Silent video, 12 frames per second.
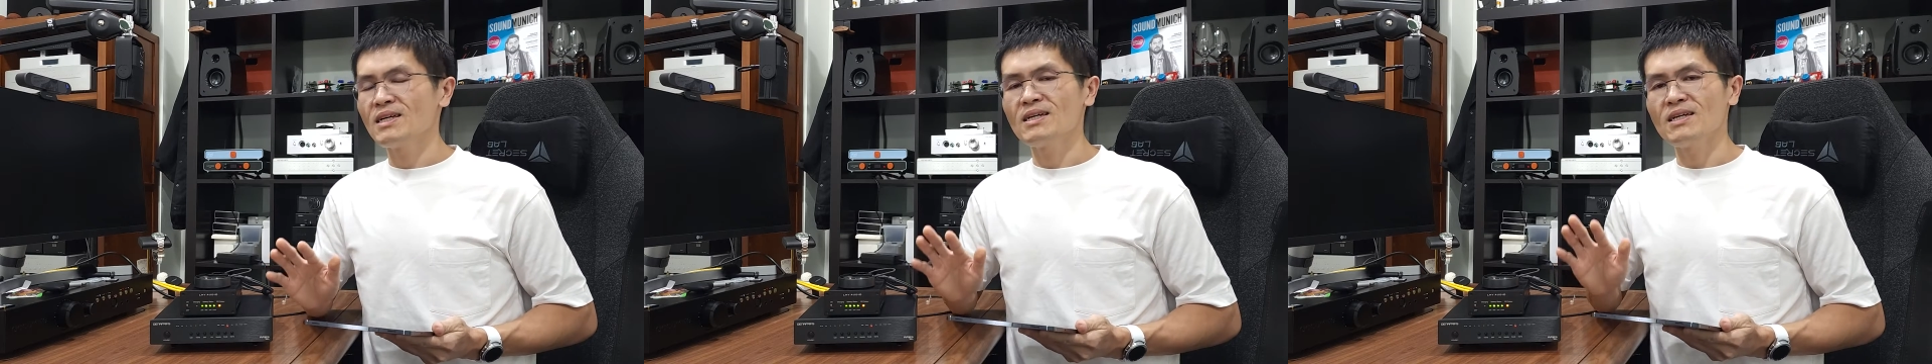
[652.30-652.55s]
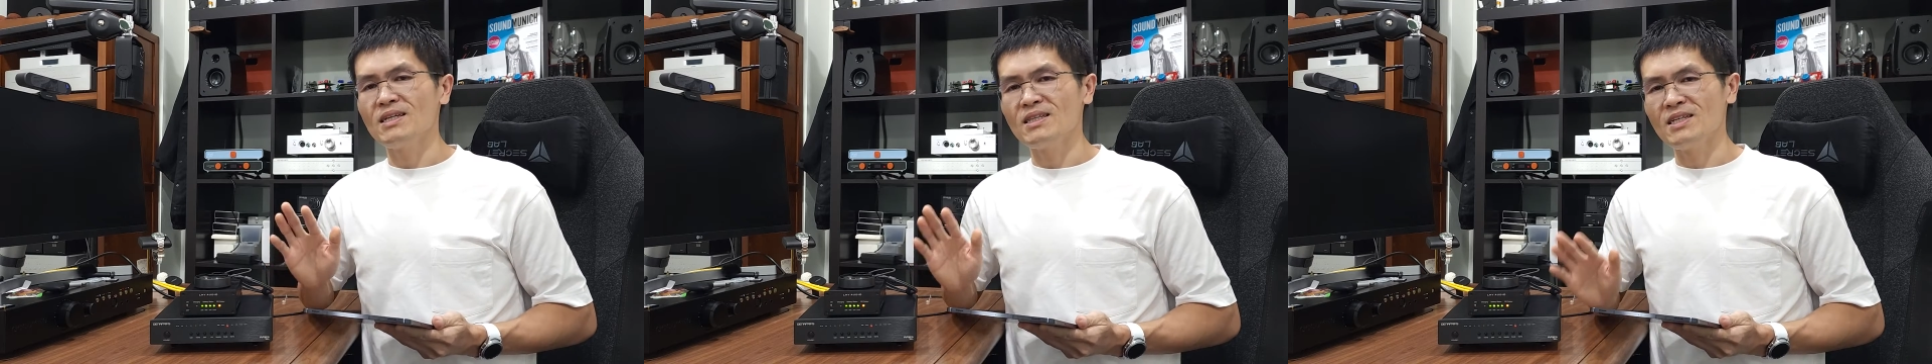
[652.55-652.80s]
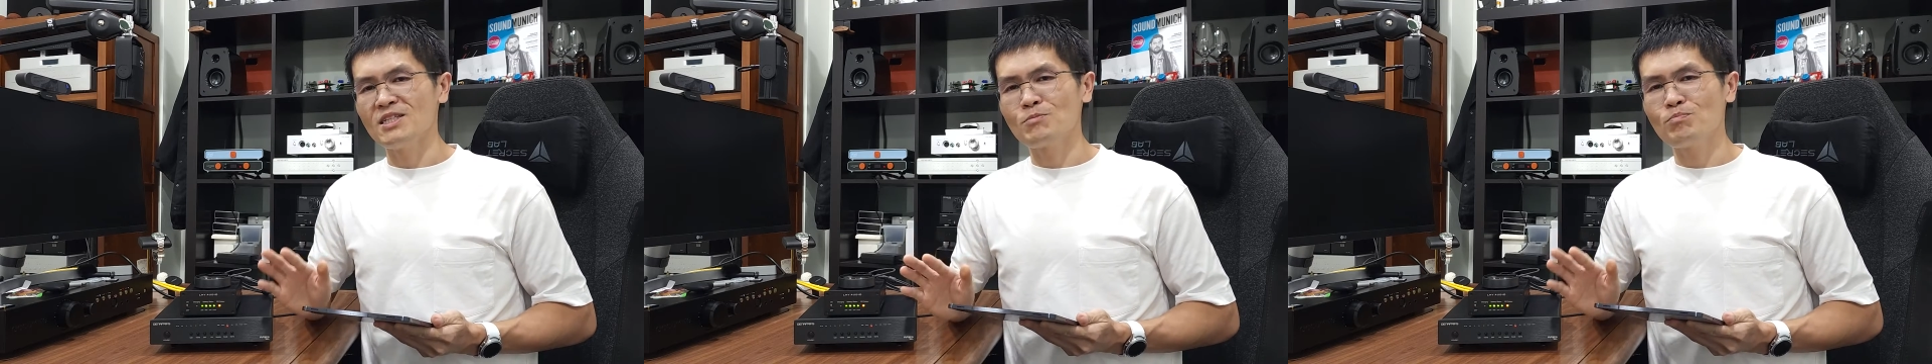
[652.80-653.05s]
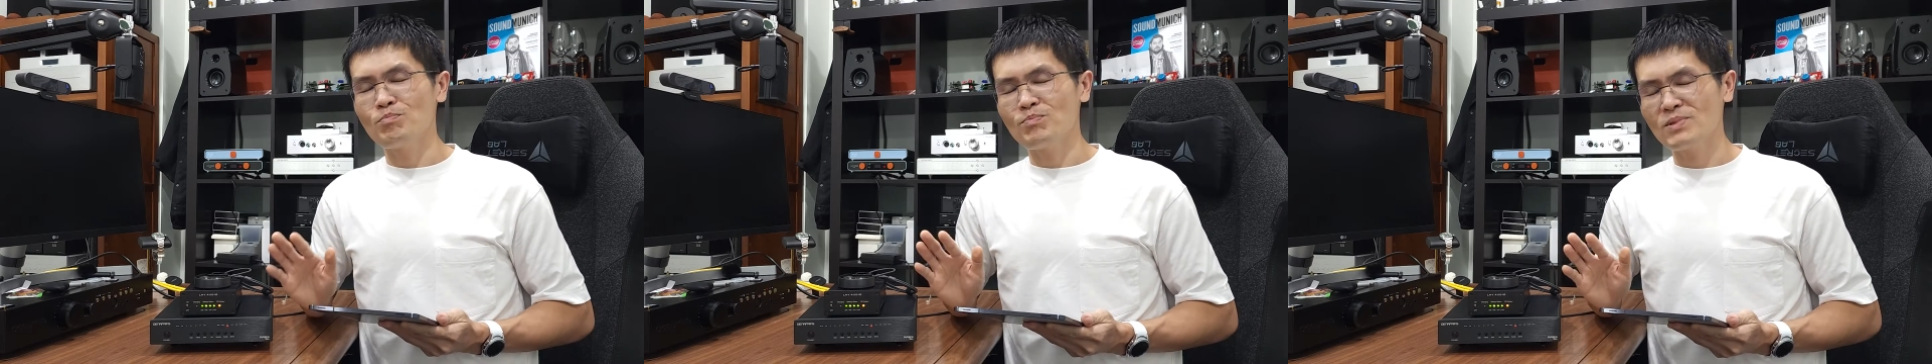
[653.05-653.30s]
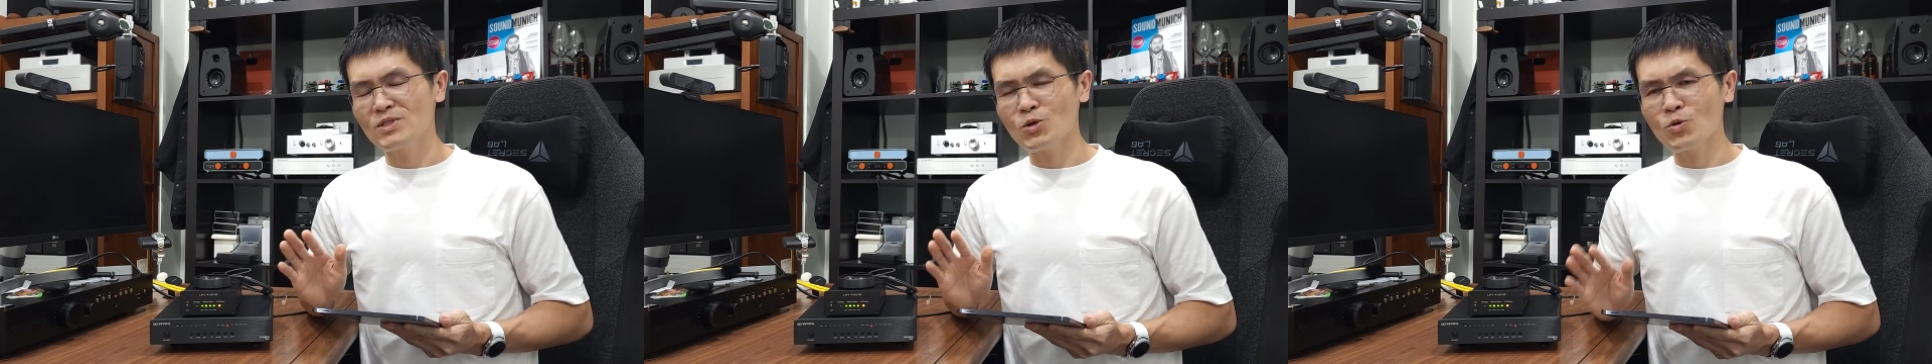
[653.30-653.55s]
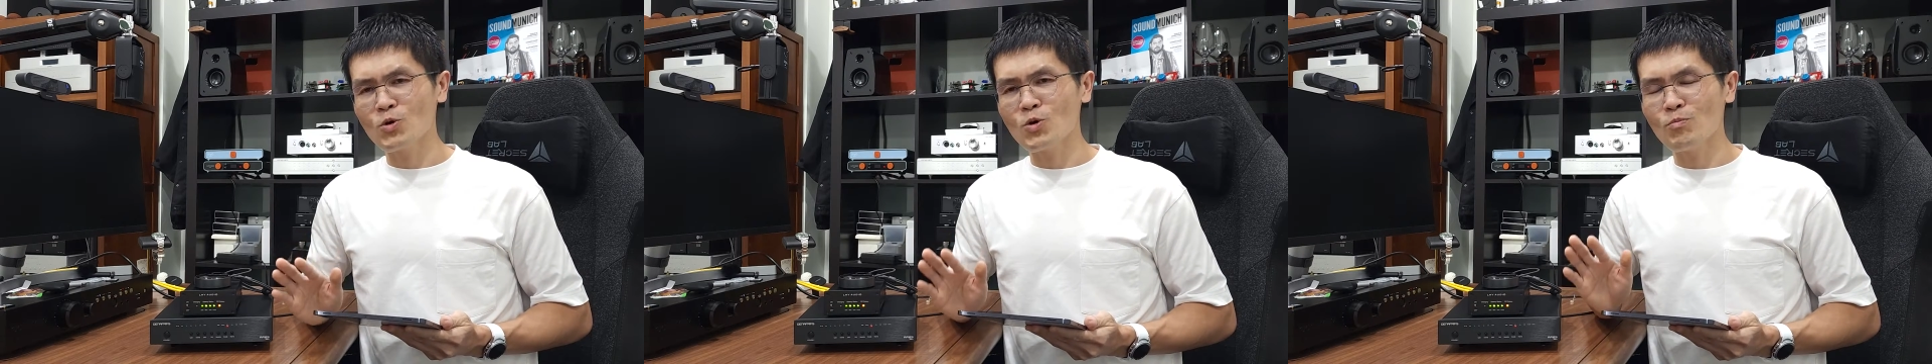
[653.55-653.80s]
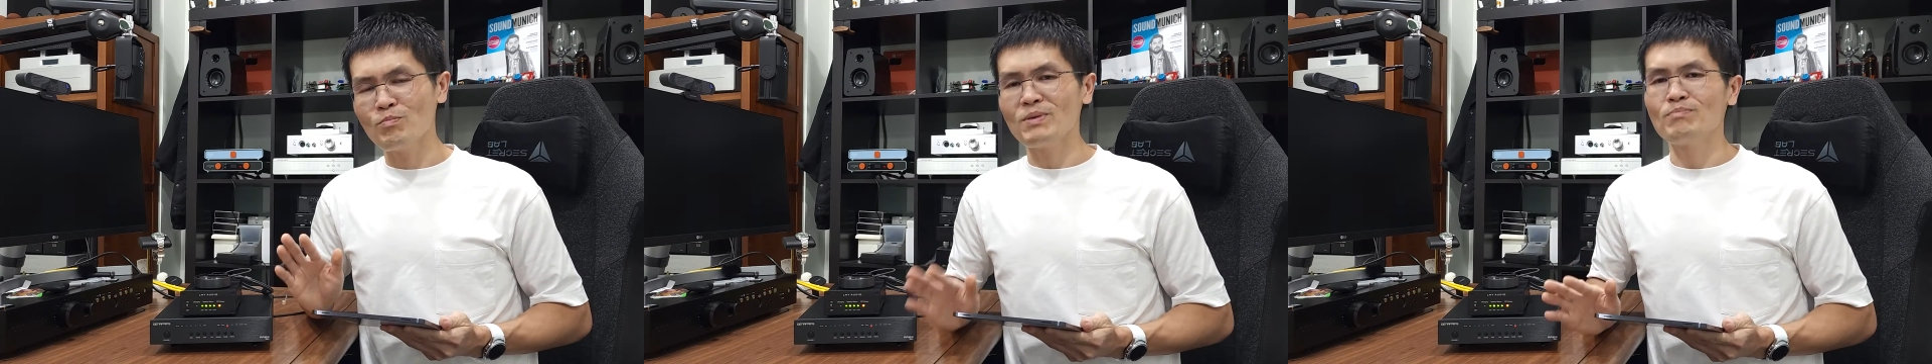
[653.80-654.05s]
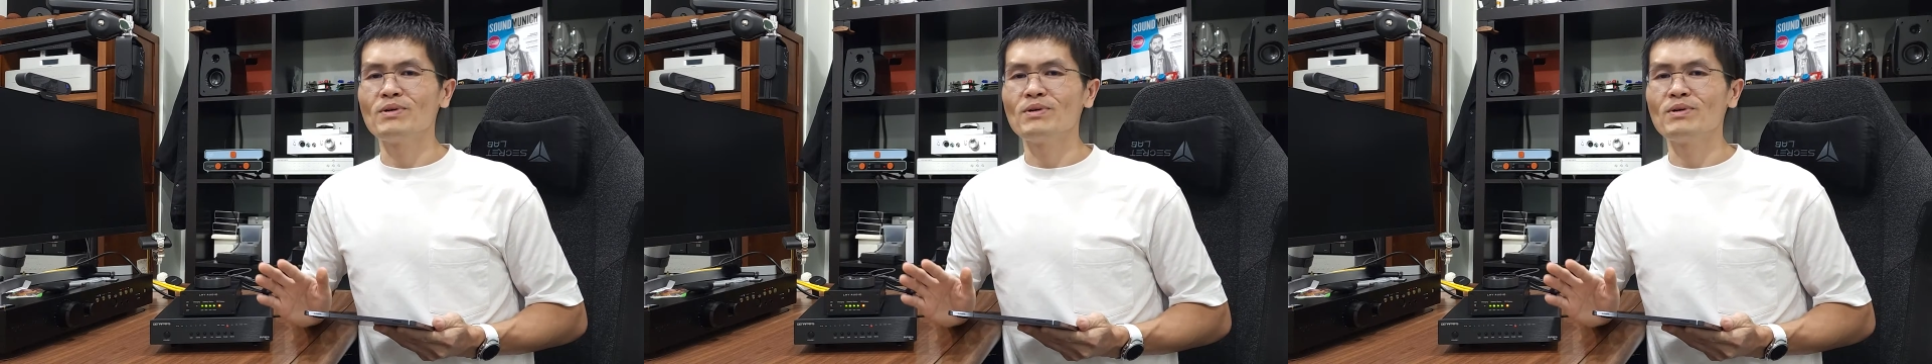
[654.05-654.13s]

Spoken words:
in its so-called bit